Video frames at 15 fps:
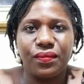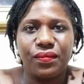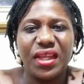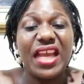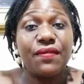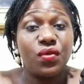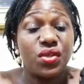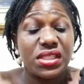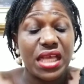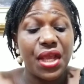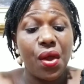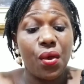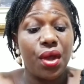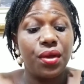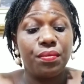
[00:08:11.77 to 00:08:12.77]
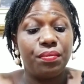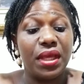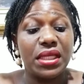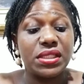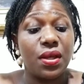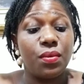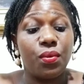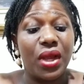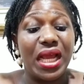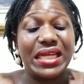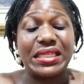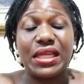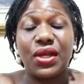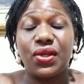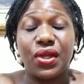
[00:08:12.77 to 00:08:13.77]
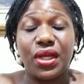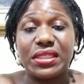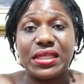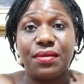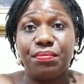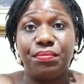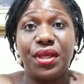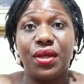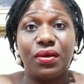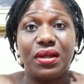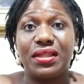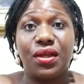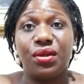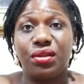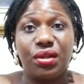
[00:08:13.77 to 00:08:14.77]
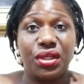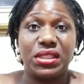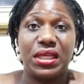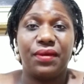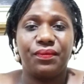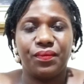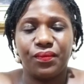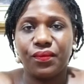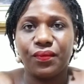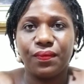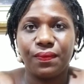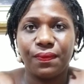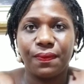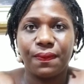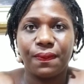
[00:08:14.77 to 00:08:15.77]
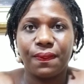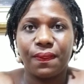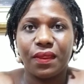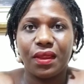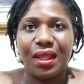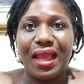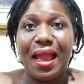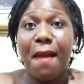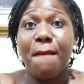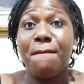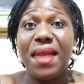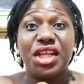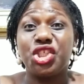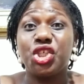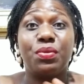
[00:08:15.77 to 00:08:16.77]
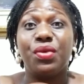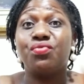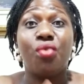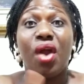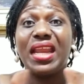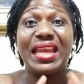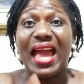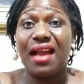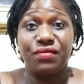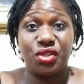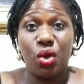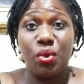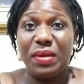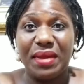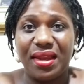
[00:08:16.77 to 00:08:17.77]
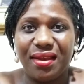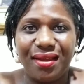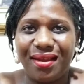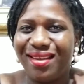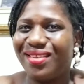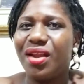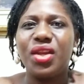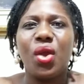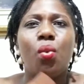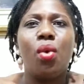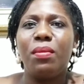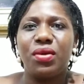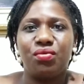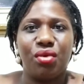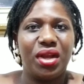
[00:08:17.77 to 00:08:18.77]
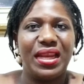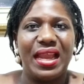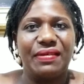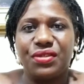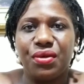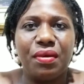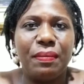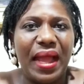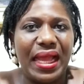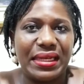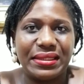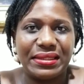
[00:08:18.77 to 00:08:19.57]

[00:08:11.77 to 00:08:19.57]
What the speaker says: If you say you're going to be somewhere at 10:30, be at 10:30. Men should be running after women, not a woman running after a man,